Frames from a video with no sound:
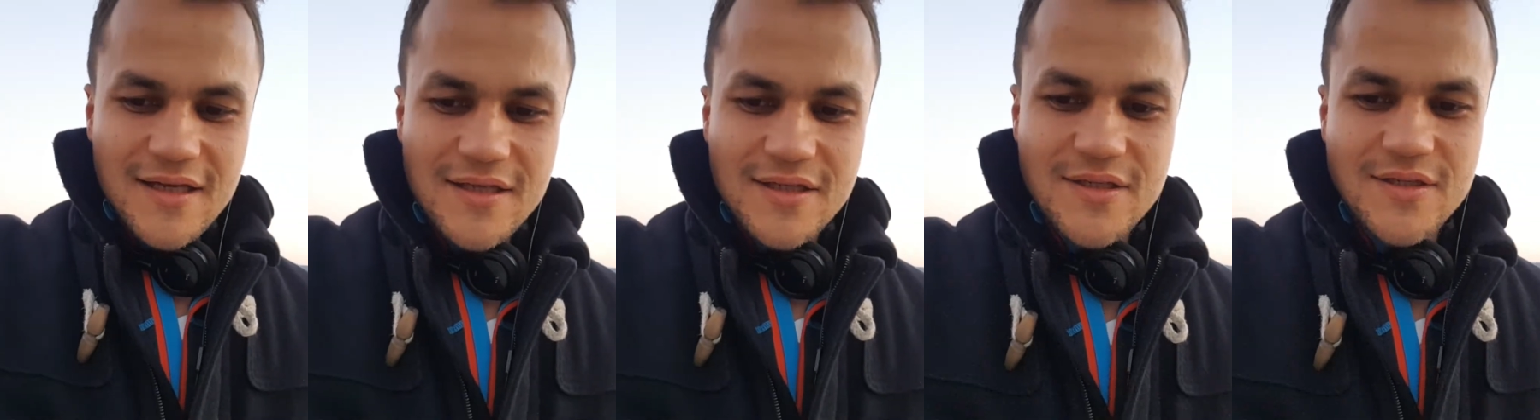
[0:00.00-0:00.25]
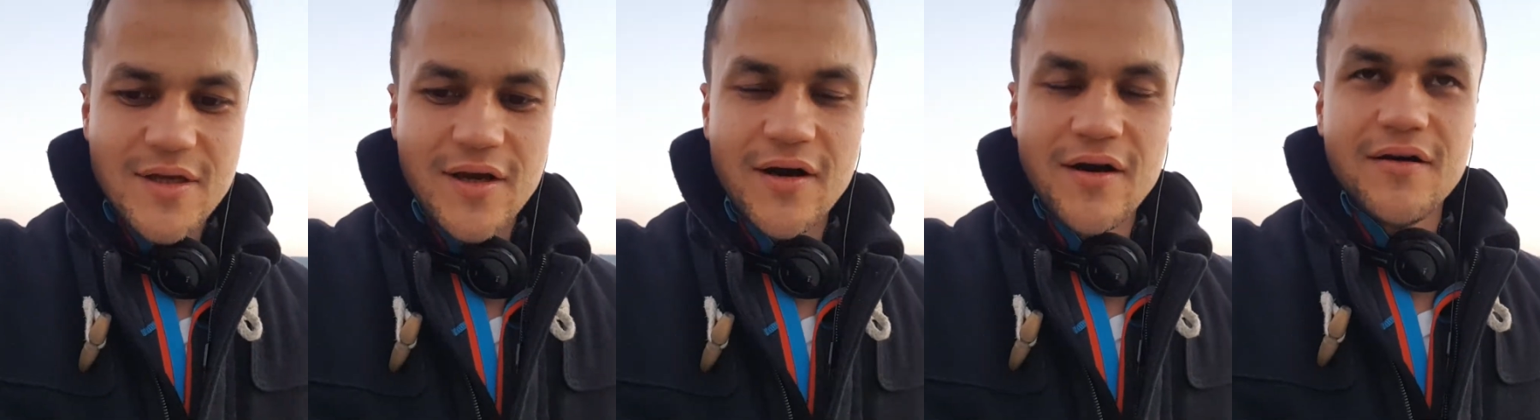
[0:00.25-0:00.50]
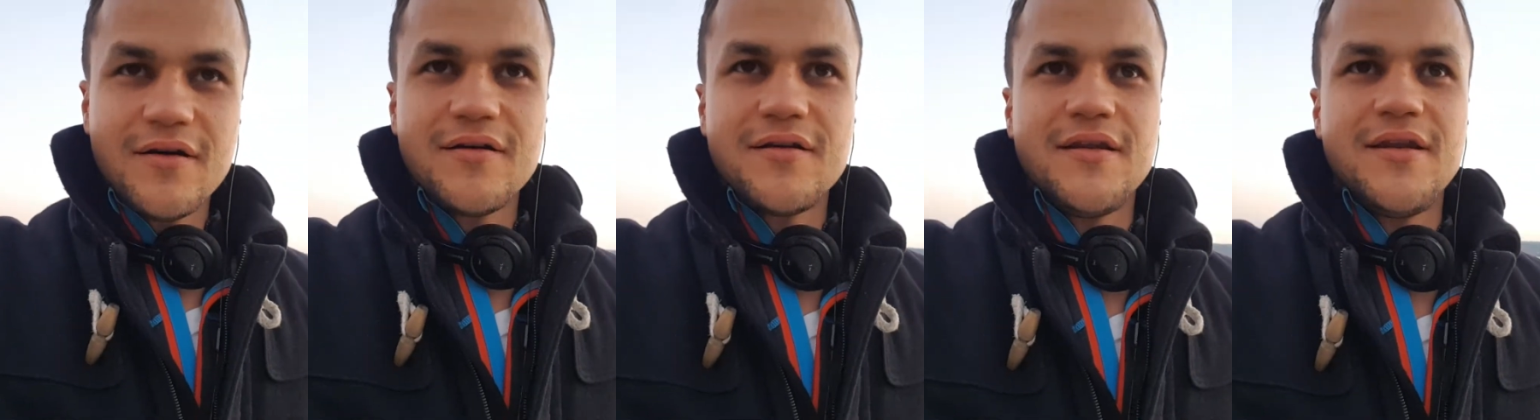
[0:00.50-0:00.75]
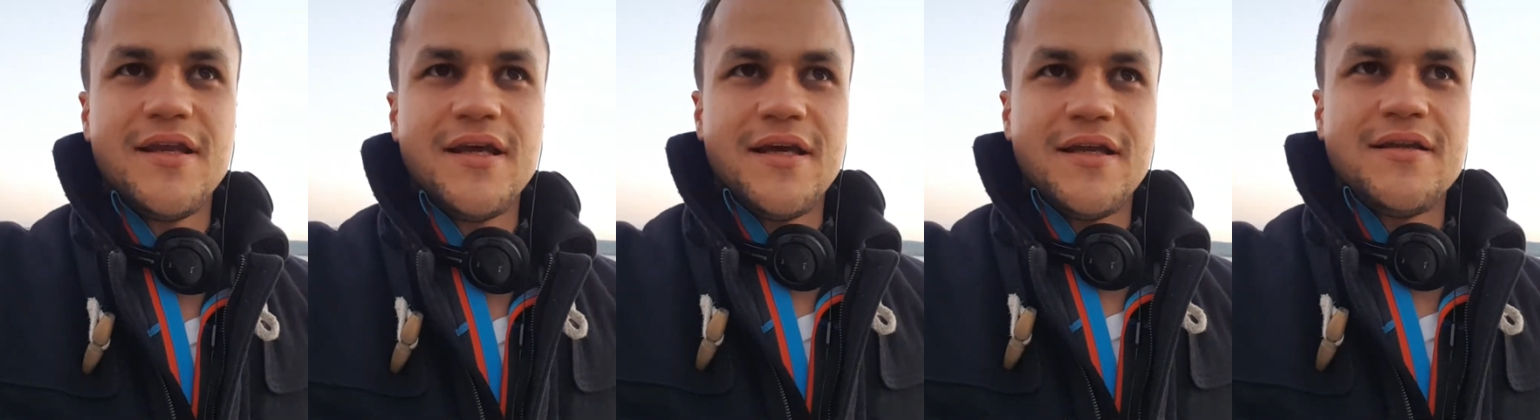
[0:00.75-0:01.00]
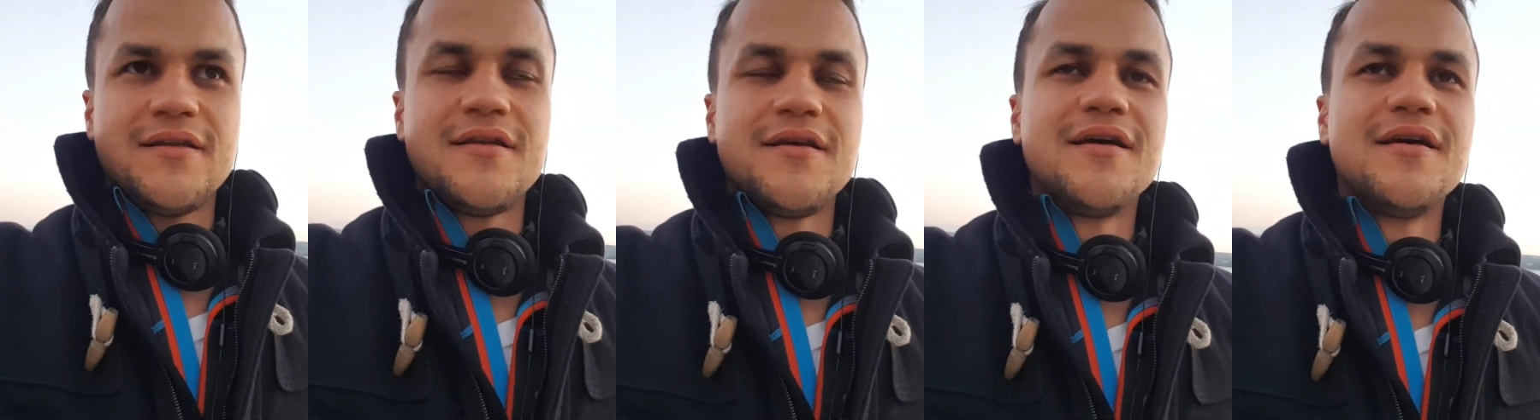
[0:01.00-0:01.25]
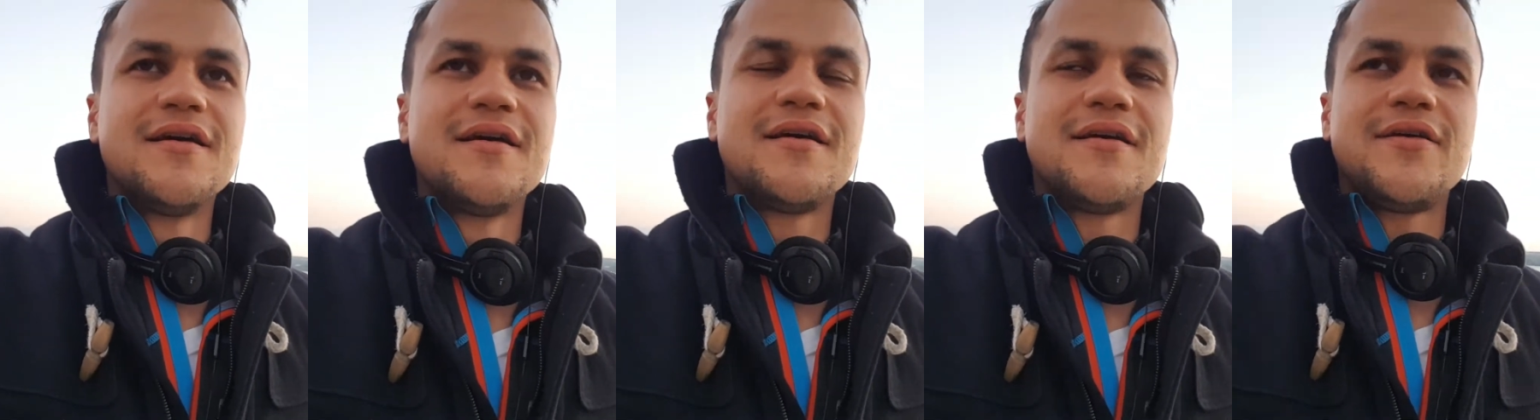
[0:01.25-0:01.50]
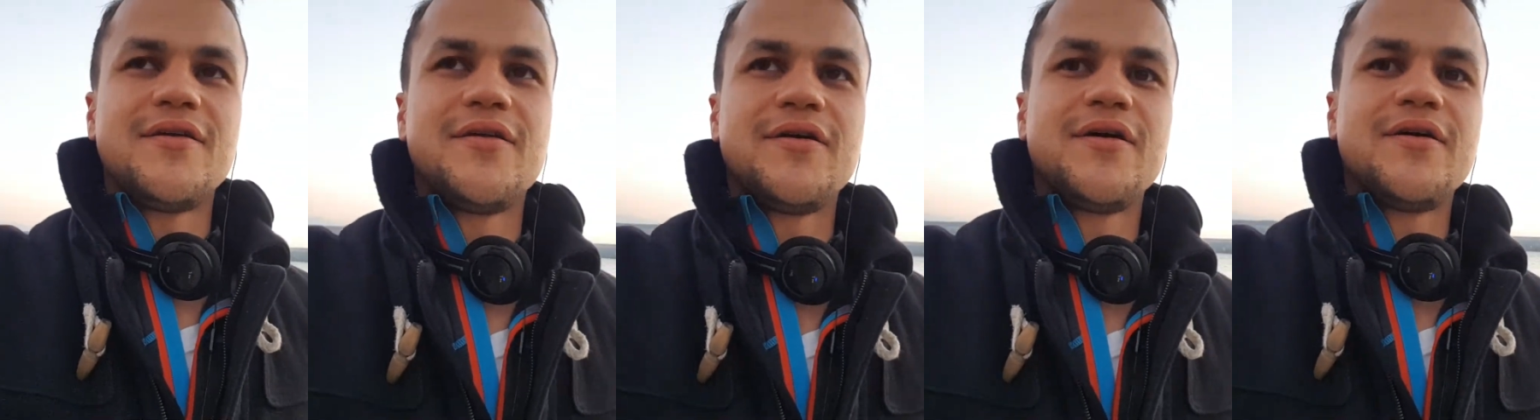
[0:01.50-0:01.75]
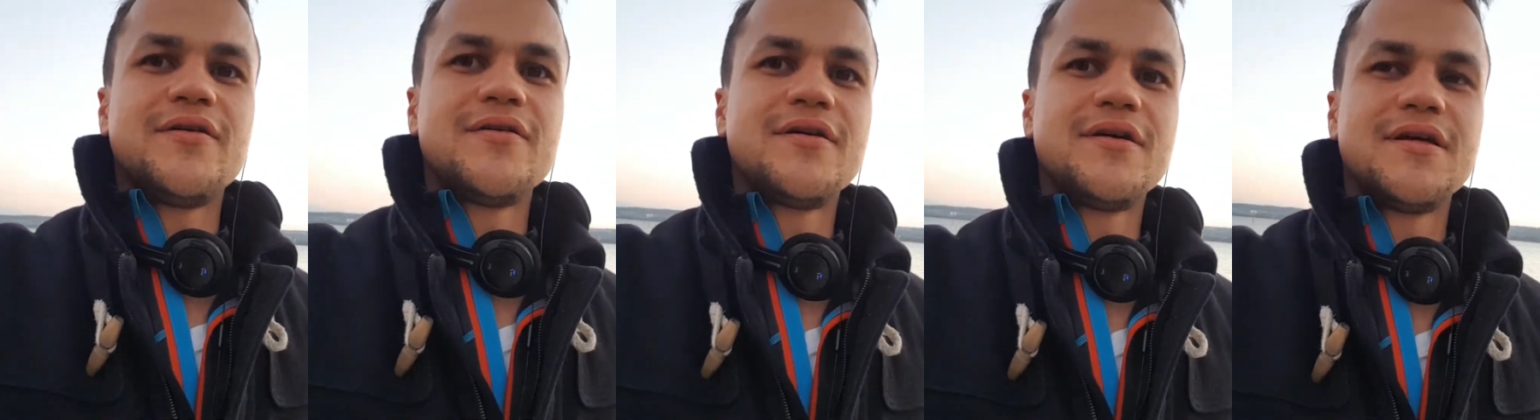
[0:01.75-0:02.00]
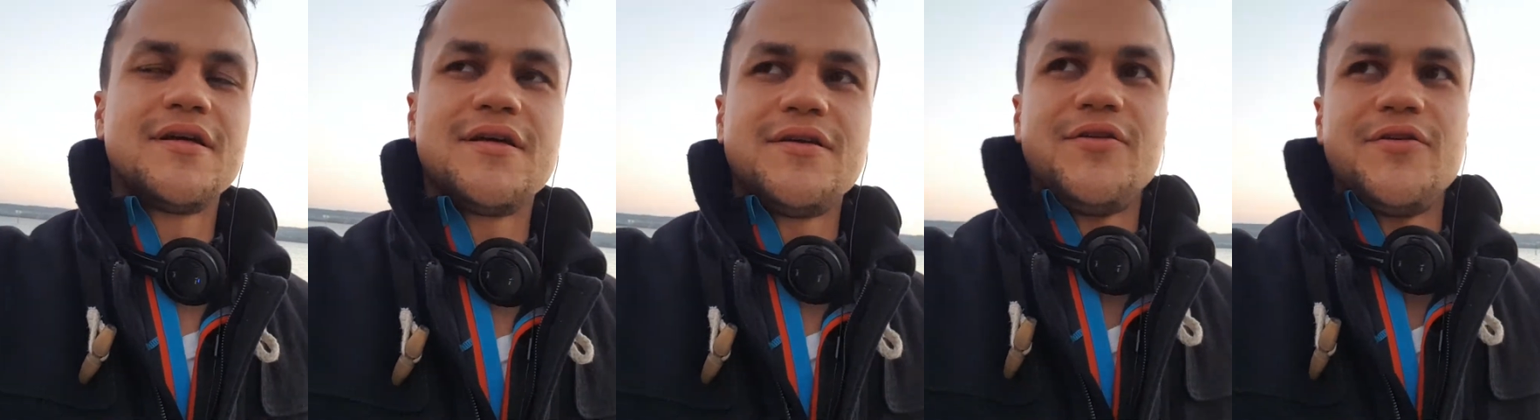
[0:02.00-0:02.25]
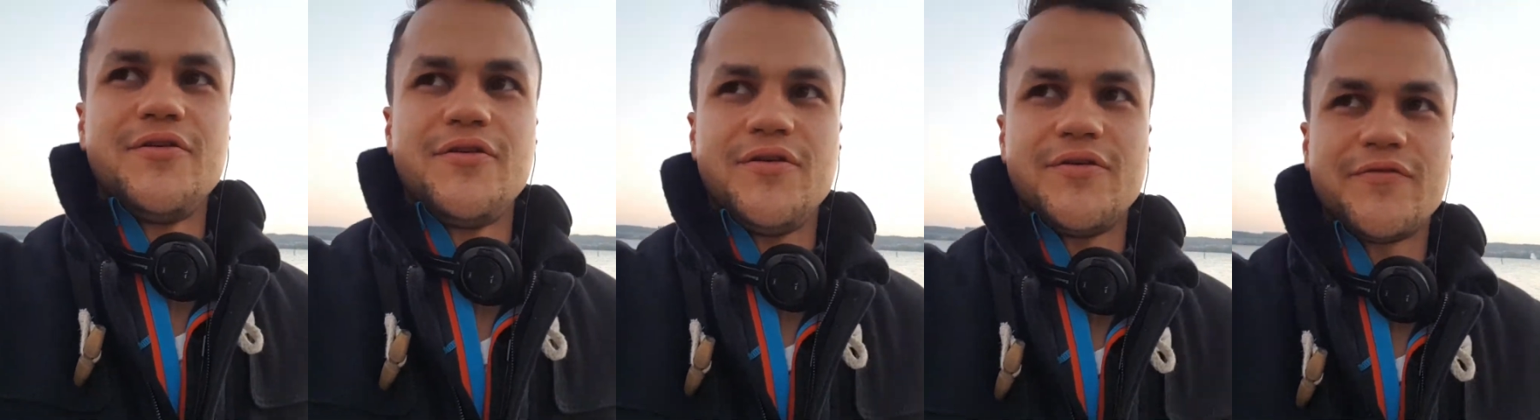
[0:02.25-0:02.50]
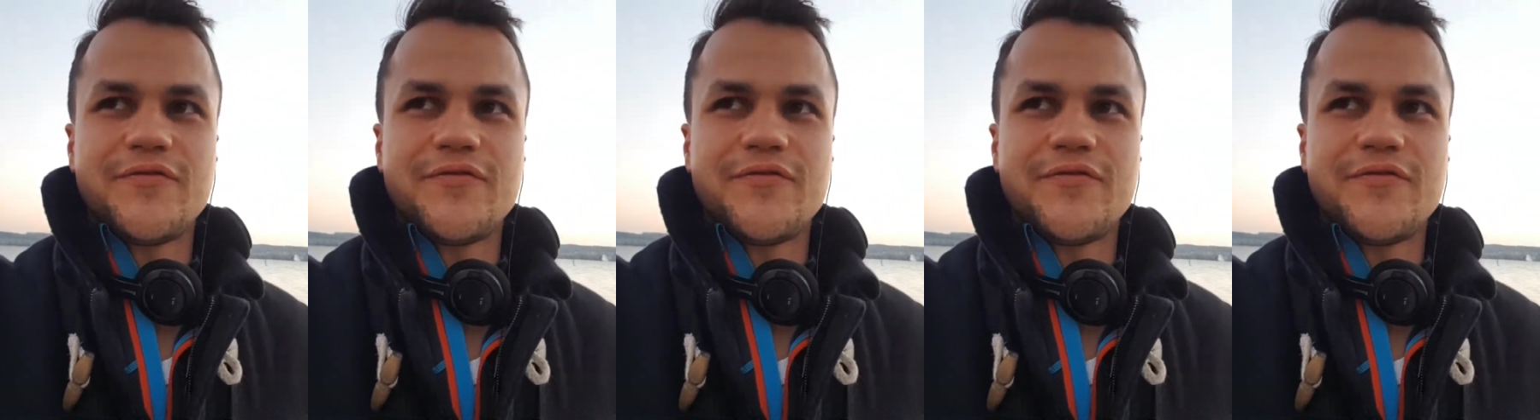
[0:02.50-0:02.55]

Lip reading: So then, you're